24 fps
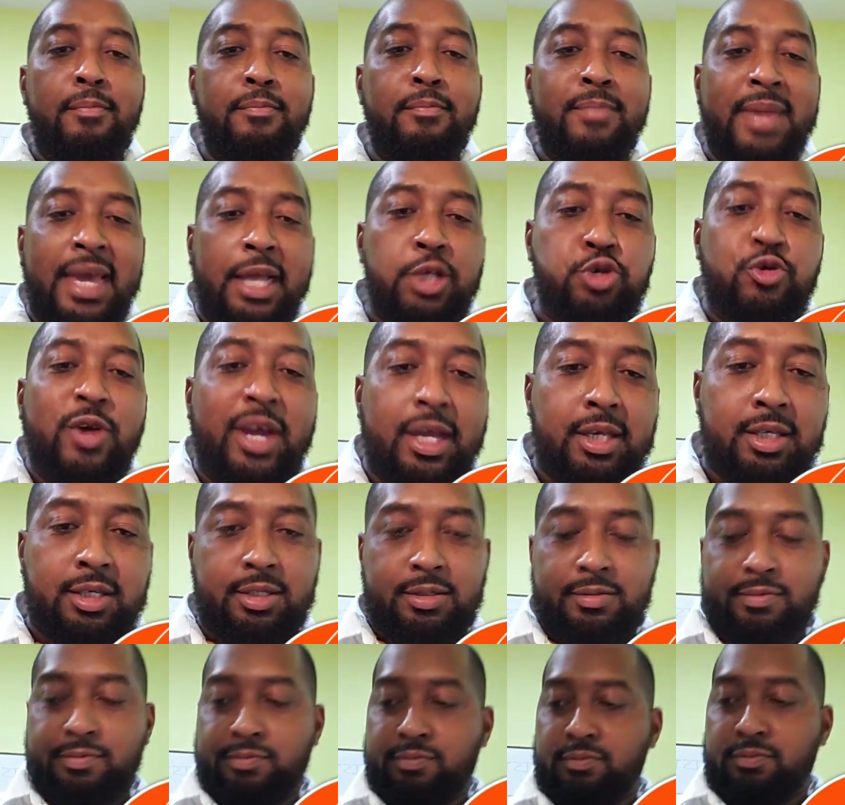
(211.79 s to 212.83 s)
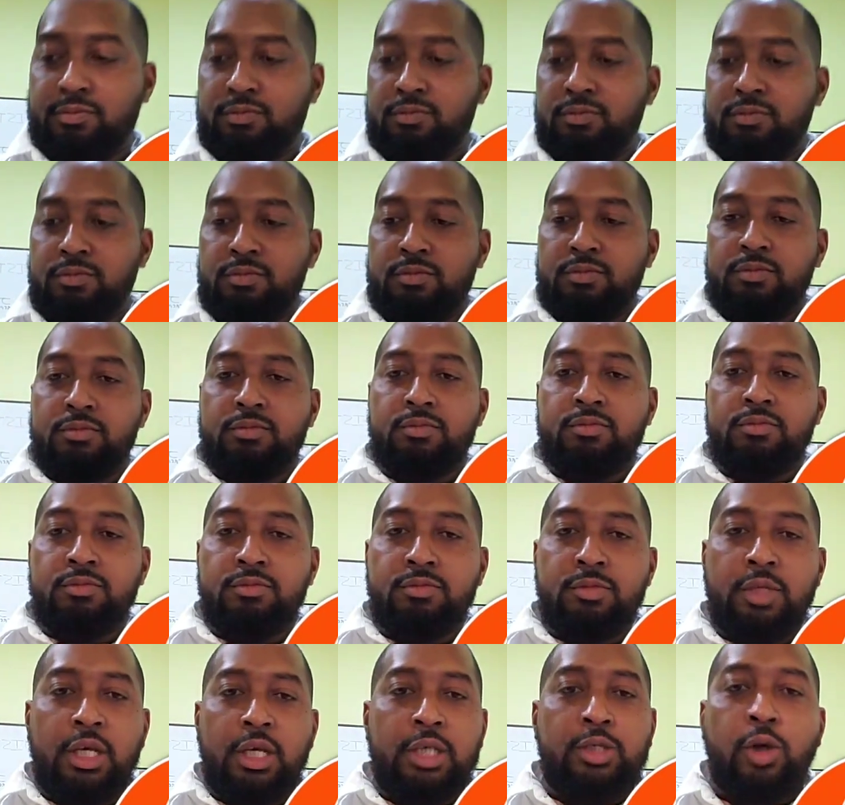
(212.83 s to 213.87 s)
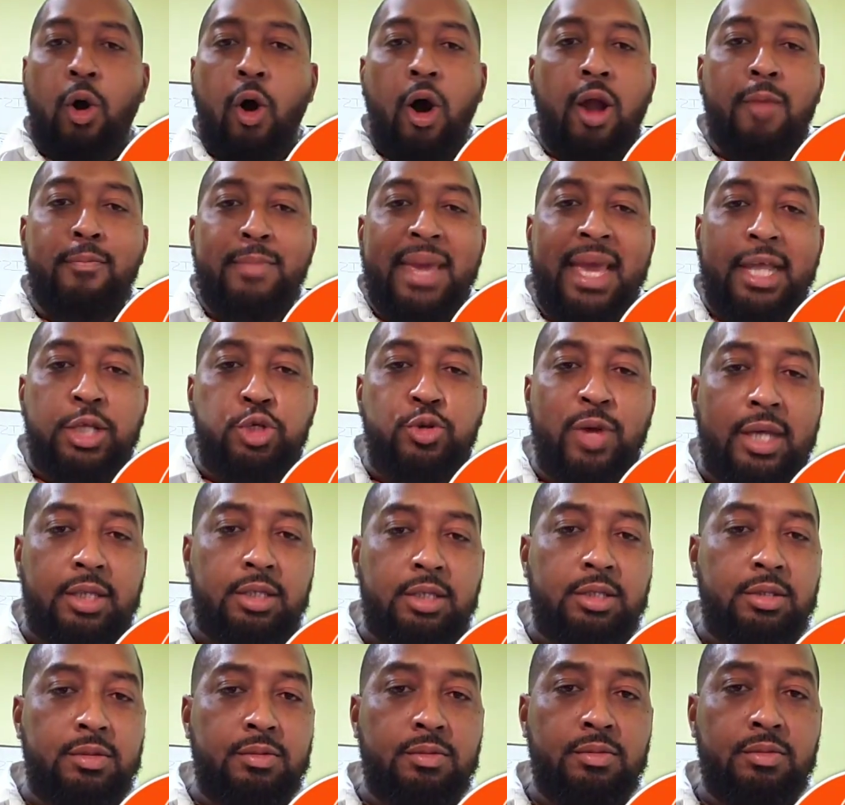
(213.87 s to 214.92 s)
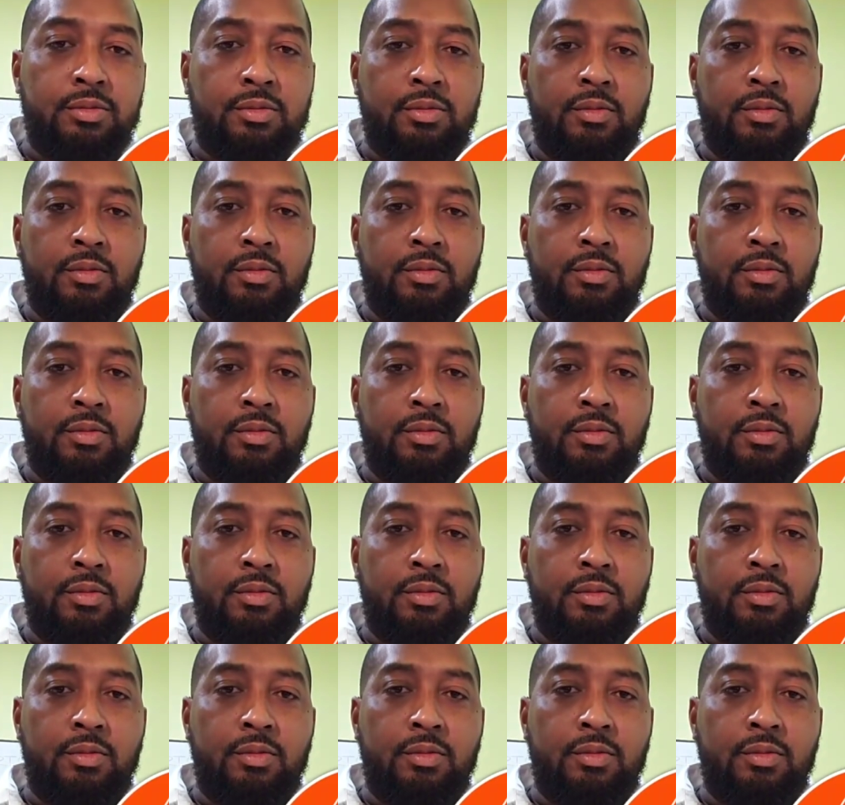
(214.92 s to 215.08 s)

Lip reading: matrix. It's all matrix.